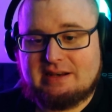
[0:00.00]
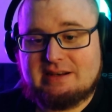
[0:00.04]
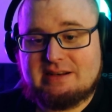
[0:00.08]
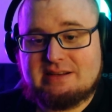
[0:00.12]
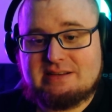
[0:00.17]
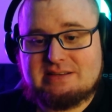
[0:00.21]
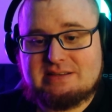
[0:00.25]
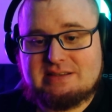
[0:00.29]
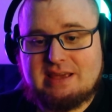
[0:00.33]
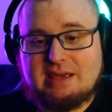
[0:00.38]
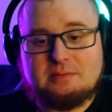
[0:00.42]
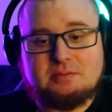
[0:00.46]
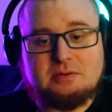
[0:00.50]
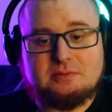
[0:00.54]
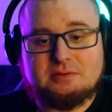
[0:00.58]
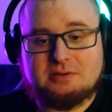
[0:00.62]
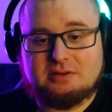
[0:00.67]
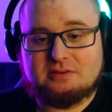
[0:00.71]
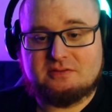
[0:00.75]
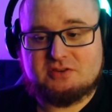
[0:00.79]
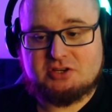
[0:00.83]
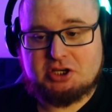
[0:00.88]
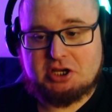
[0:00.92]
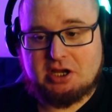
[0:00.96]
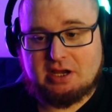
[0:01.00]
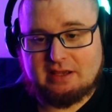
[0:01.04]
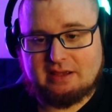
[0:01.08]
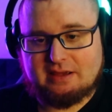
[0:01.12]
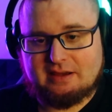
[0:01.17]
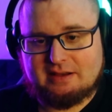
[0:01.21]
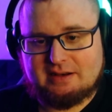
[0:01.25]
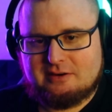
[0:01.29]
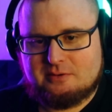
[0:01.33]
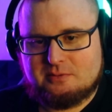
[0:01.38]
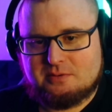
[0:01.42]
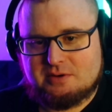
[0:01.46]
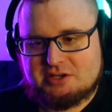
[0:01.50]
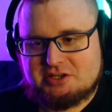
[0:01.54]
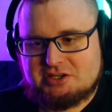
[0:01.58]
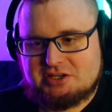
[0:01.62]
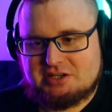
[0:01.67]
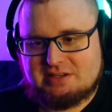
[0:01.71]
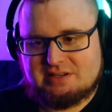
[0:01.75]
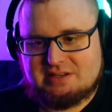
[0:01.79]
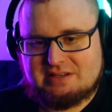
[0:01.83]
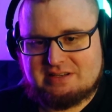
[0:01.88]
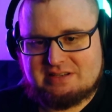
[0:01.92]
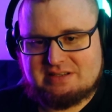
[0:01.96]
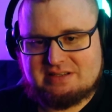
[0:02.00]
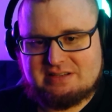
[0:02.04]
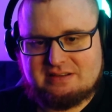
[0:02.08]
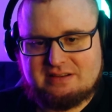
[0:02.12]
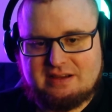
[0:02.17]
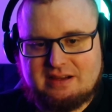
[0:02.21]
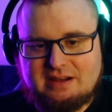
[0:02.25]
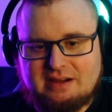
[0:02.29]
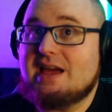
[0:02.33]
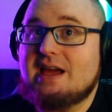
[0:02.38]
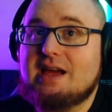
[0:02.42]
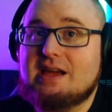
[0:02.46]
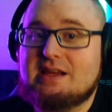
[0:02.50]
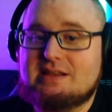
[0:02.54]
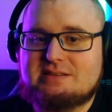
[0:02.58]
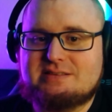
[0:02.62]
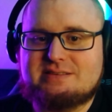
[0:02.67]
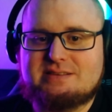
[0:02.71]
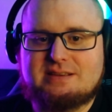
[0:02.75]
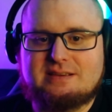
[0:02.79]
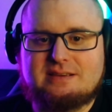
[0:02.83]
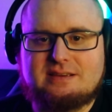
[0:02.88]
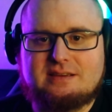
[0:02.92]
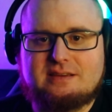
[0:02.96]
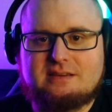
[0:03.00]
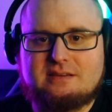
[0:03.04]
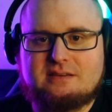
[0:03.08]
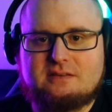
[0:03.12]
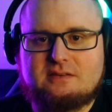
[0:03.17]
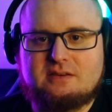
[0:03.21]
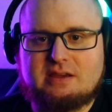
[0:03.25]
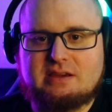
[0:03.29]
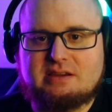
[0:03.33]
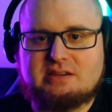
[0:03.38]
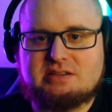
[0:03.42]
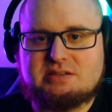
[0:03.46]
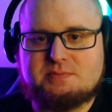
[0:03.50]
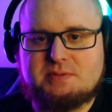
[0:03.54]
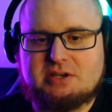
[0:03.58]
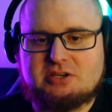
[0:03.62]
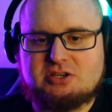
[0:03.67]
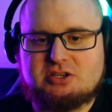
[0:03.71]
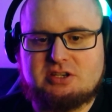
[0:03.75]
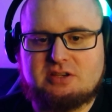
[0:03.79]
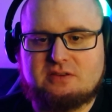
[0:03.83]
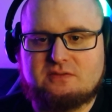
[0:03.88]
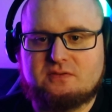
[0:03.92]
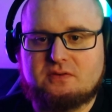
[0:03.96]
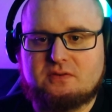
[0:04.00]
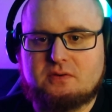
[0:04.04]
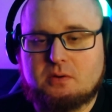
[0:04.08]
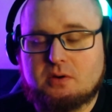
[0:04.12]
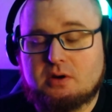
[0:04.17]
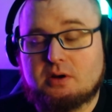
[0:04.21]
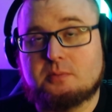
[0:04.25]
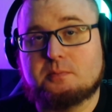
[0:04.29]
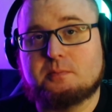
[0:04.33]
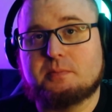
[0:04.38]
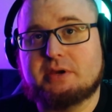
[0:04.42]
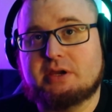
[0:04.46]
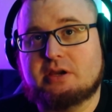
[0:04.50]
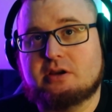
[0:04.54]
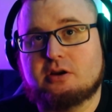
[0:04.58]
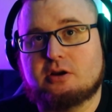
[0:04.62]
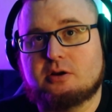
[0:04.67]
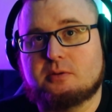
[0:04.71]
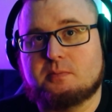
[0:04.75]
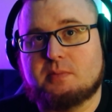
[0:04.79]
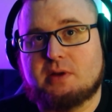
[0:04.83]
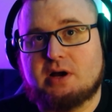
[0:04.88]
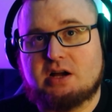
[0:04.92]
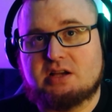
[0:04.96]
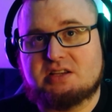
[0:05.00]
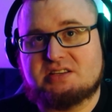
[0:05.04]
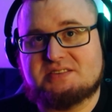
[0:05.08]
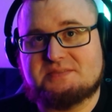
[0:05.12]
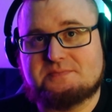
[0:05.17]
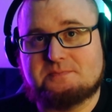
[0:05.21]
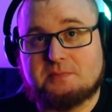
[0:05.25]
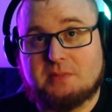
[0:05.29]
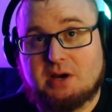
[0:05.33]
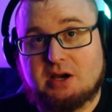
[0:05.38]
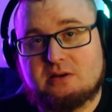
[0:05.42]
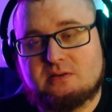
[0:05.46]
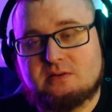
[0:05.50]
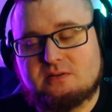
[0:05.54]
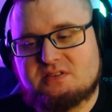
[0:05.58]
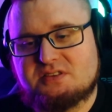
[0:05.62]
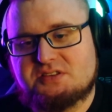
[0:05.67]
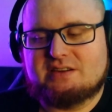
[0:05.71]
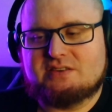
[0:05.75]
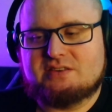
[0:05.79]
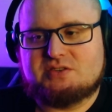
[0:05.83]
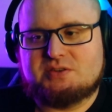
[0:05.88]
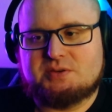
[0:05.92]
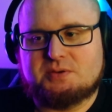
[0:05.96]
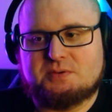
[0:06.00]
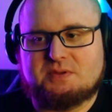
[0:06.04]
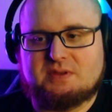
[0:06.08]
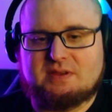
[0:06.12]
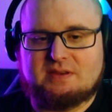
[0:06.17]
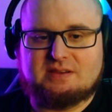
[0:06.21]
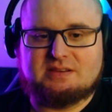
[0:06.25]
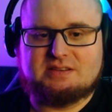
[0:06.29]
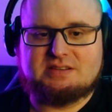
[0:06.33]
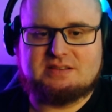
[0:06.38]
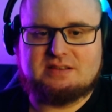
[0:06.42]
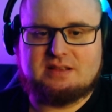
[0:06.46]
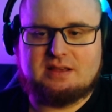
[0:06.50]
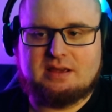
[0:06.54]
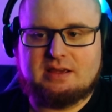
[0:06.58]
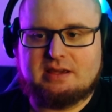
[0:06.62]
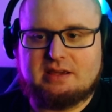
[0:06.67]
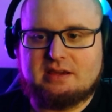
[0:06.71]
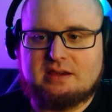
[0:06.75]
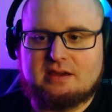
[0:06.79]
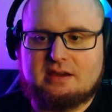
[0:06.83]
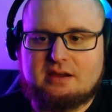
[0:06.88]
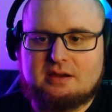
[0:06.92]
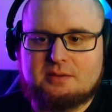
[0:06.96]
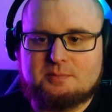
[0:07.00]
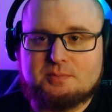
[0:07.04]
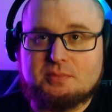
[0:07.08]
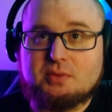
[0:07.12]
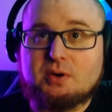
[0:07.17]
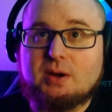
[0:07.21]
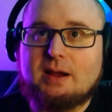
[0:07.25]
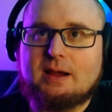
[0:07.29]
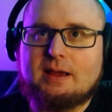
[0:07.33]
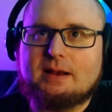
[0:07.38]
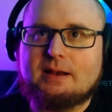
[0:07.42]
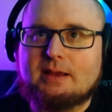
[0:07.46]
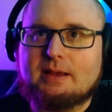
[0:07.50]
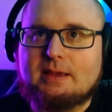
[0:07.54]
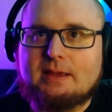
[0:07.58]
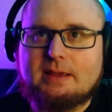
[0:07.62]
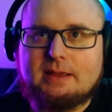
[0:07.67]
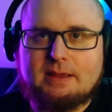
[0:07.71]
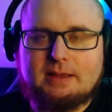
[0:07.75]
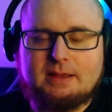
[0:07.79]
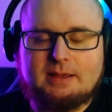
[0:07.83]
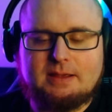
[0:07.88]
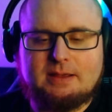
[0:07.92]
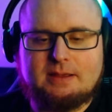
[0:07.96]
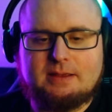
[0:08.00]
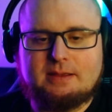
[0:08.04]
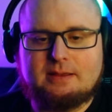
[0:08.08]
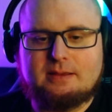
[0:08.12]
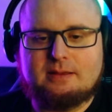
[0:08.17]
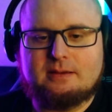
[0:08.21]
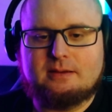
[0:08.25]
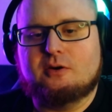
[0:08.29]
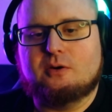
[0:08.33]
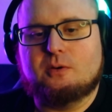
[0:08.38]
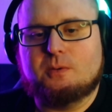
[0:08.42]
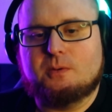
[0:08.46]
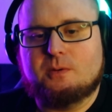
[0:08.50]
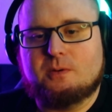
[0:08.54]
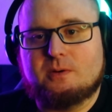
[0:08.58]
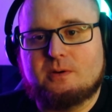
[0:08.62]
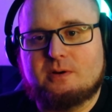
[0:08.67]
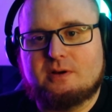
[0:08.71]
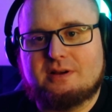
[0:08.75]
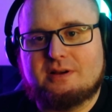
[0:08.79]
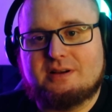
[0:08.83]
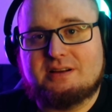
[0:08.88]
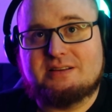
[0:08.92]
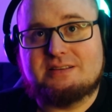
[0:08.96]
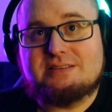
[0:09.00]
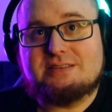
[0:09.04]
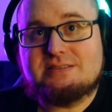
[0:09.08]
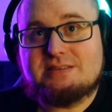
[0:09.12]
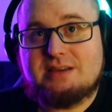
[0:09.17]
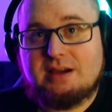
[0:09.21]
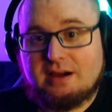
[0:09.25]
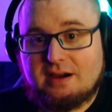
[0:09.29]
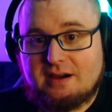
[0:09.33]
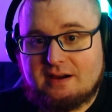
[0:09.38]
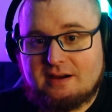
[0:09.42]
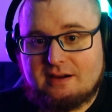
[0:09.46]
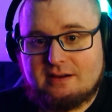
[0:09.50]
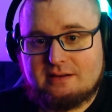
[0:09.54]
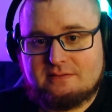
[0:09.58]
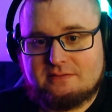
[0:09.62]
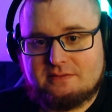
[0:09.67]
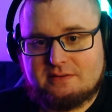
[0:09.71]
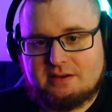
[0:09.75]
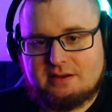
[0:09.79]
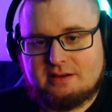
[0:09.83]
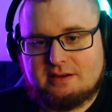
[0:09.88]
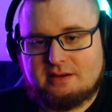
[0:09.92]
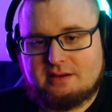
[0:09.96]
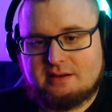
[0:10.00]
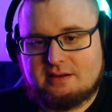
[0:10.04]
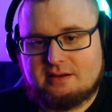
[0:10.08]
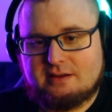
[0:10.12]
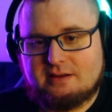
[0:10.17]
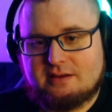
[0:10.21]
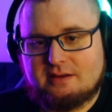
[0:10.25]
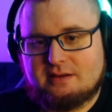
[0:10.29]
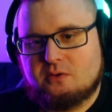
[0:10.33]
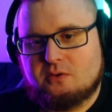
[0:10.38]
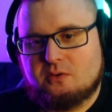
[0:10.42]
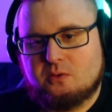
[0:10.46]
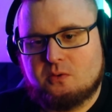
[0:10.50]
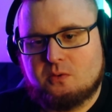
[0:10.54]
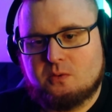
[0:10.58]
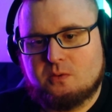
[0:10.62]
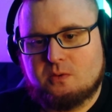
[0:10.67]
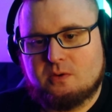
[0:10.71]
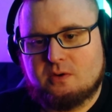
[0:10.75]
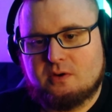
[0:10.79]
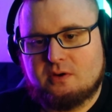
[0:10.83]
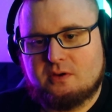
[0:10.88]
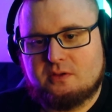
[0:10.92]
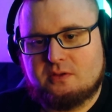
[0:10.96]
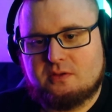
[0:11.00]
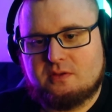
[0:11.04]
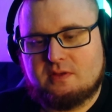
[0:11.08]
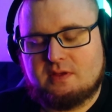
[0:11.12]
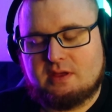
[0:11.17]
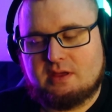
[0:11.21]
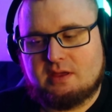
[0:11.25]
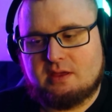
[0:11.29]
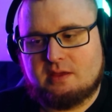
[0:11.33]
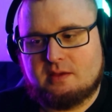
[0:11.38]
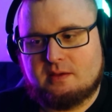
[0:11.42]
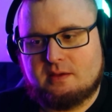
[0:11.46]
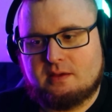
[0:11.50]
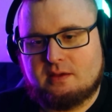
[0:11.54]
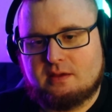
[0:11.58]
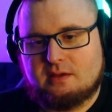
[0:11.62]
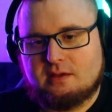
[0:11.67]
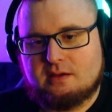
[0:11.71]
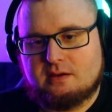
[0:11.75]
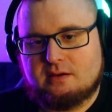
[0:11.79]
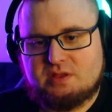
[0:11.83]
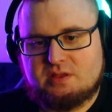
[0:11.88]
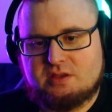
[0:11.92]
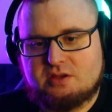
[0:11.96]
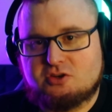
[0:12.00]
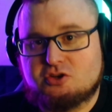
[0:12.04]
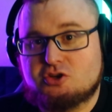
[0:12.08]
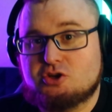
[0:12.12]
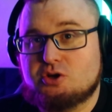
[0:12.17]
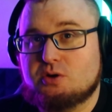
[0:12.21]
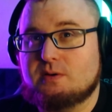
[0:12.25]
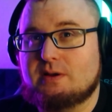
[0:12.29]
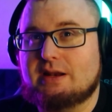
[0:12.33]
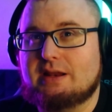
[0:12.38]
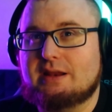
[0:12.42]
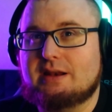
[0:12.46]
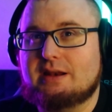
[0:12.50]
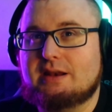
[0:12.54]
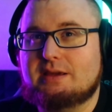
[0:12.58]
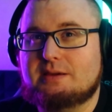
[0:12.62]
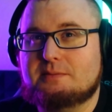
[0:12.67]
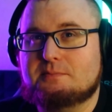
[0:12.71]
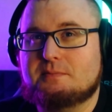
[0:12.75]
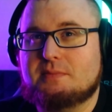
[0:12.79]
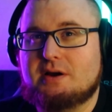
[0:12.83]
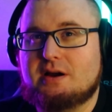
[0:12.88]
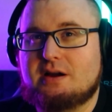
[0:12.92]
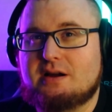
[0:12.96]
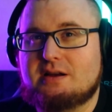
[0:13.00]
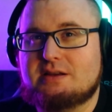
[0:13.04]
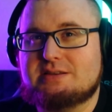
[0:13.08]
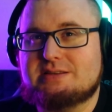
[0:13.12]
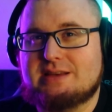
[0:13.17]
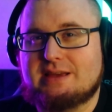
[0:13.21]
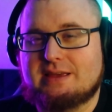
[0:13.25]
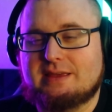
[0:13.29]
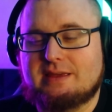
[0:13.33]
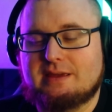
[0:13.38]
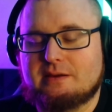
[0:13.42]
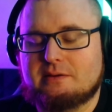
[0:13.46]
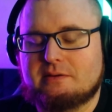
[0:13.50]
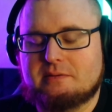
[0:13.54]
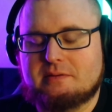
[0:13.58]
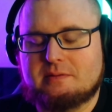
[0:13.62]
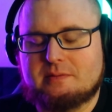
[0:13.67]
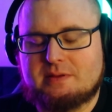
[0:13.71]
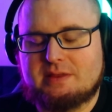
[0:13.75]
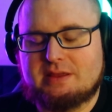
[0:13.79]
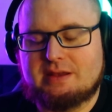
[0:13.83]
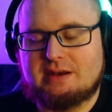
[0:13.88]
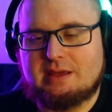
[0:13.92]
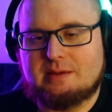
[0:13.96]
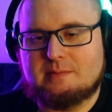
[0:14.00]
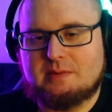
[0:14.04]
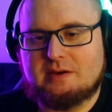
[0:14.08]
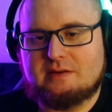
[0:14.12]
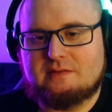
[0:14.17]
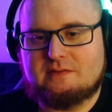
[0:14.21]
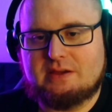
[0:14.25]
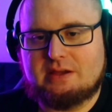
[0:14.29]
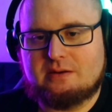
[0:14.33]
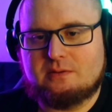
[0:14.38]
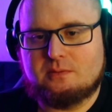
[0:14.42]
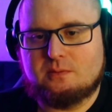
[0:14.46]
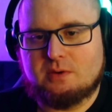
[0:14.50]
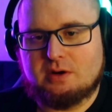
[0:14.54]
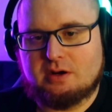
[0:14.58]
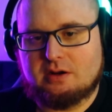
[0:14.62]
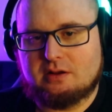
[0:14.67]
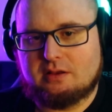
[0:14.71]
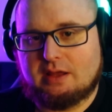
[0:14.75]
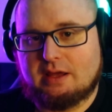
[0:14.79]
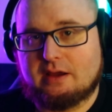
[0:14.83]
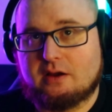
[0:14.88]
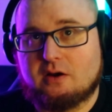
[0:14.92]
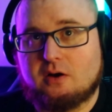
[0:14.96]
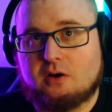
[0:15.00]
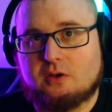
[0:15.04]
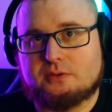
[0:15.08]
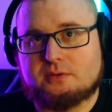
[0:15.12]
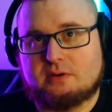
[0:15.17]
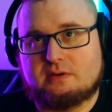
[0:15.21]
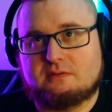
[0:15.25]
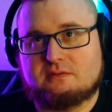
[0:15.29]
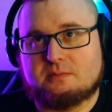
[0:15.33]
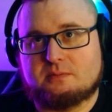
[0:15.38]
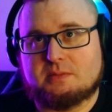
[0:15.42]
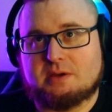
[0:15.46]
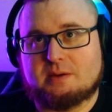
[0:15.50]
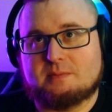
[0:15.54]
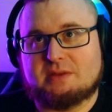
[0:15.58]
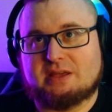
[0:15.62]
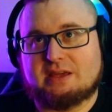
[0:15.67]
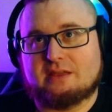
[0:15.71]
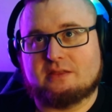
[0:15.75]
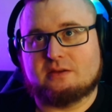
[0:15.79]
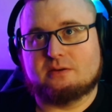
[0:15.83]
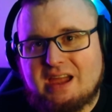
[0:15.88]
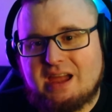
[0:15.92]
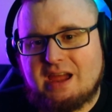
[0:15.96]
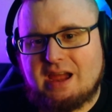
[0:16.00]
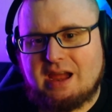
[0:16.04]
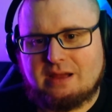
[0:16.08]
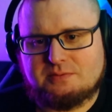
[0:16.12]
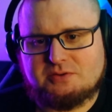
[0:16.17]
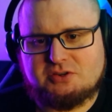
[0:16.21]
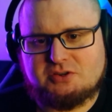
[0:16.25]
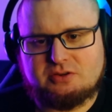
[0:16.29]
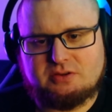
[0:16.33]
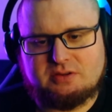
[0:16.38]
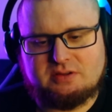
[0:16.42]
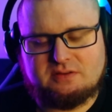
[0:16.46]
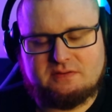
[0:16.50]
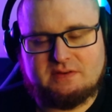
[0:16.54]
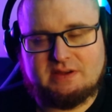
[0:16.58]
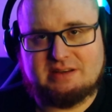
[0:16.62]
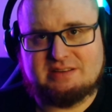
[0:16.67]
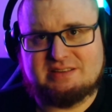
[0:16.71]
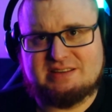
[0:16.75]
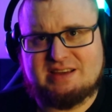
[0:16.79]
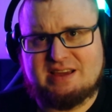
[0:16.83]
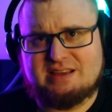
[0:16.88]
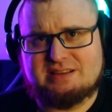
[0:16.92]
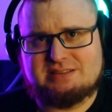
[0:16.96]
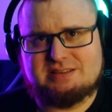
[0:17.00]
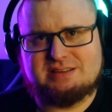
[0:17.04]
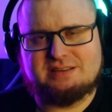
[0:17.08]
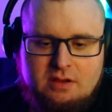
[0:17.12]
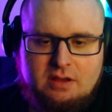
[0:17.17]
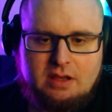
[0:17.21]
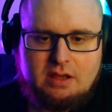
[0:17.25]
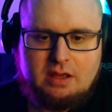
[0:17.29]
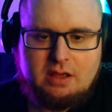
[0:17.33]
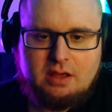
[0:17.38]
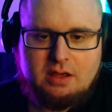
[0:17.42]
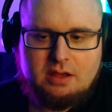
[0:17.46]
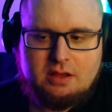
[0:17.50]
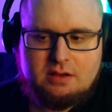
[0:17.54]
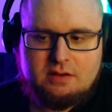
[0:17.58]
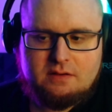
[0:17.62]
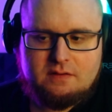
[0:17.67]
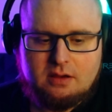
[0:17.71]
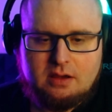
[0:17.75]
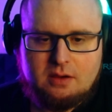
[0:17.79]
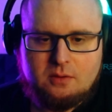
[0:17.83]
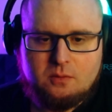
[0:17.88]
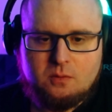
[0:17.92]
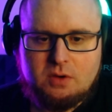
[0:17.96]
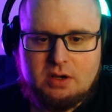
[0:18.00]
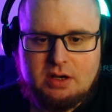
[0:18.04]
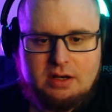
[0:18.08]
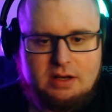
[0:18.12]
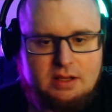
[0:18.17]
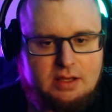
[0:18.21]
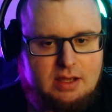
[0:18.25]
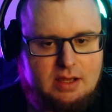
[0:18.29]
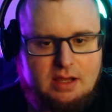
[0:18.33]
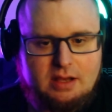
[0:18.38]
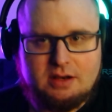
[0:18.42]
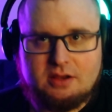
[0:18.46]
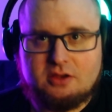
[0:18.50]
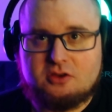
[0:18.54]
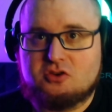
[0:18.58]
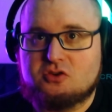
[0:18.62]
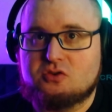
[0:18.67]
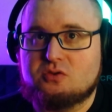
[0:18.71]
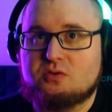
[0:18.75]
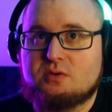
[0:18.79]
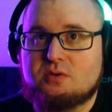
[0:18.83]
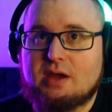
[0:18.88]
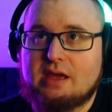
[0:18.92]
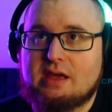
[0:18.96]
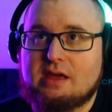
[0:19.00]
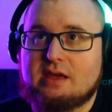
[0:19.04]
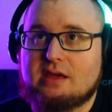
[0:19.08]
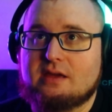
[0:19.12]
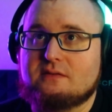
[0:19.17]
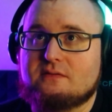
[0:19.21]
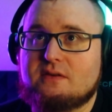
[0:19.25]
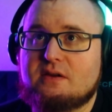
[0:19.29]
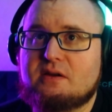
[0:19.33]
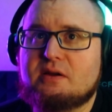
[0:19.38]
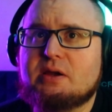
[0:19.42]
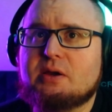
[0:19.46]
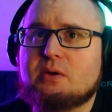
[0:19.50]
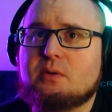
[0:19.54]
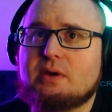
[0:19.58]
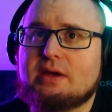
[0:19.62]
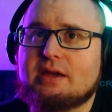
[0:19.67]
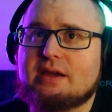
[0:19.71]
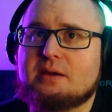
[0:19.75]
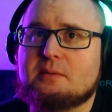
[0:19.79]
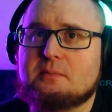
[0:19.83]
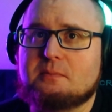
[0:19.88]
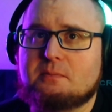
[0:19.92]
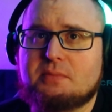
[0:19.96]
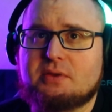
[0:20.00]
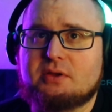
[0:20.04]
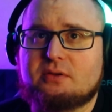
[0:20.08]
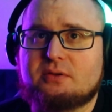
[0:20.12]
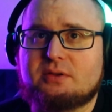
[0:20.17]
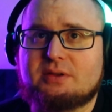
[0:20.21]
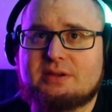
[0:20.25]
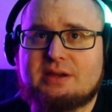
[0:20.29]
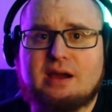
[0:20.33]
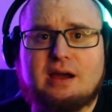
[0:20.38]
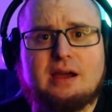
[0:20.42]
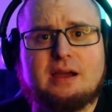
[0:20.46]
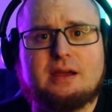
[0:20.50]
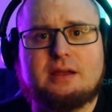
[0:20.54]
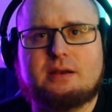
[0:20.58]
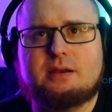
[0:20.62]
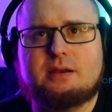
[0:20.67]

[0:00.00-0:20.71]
is capable of shotgunning, which is fantastic, especially for bigger boss models. So things like Brine King or Katava or the Trinity boss, I can't remember the name of it, where like all three of them come together. Absolutely fantastic. And I wanted to kind of do a very quick build guide